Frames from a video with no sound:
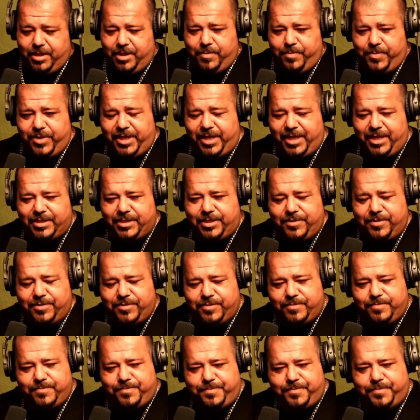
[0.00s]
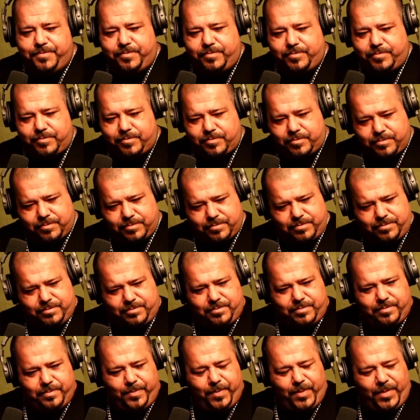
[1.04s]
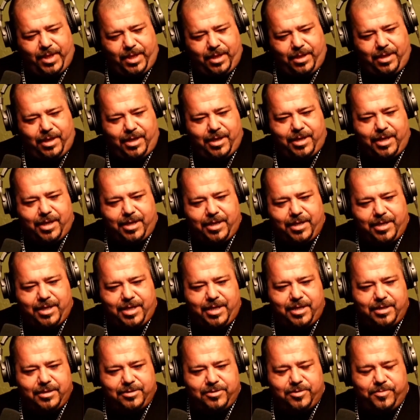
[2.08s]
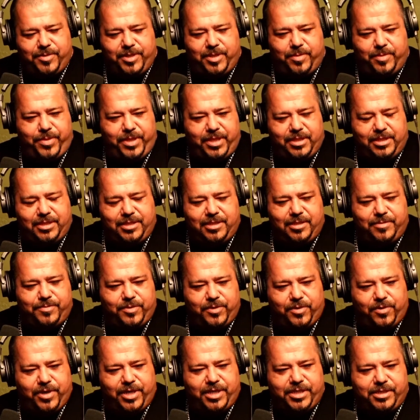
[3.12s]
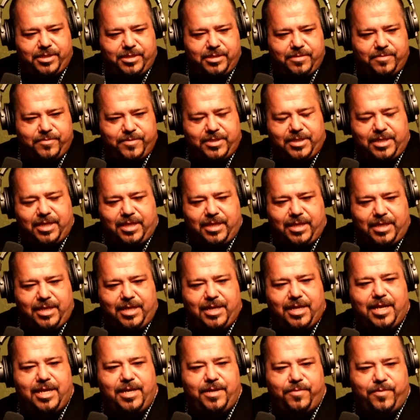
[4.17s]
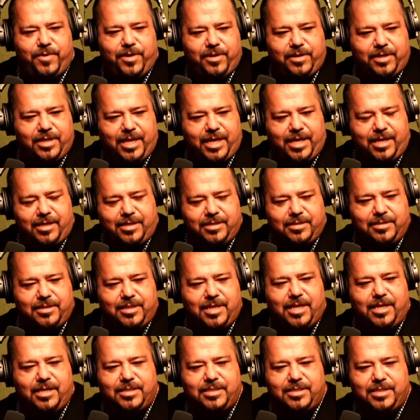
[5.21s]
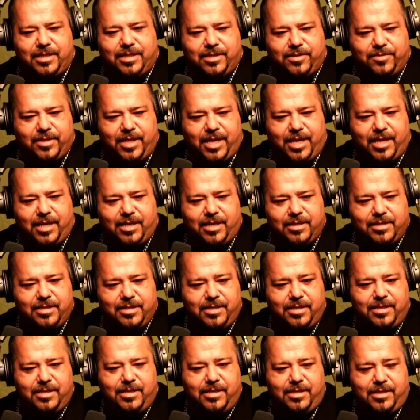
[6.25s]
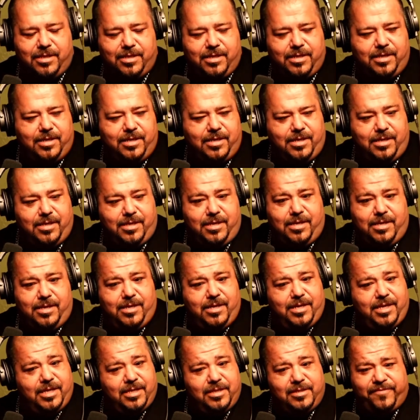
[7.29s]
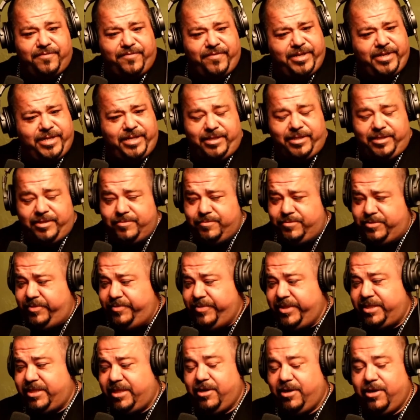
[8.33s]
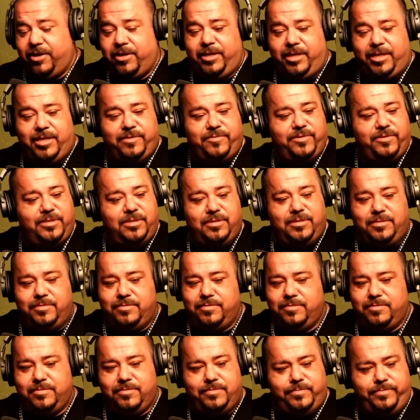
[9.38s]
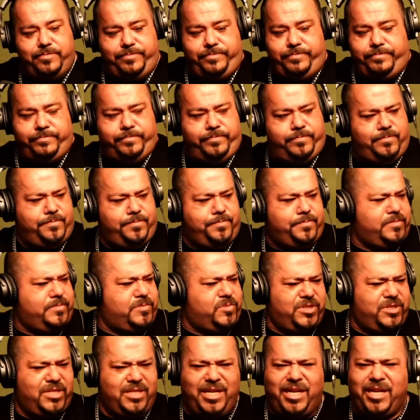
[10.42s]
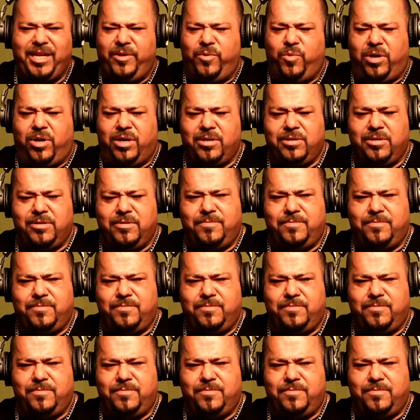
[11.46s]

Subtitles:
But yeah, so I kind of had a little bit of pent up aggression, which I think I got it worked out and kind of settled down. And it's funny you mentioned Ernie. I was got any water?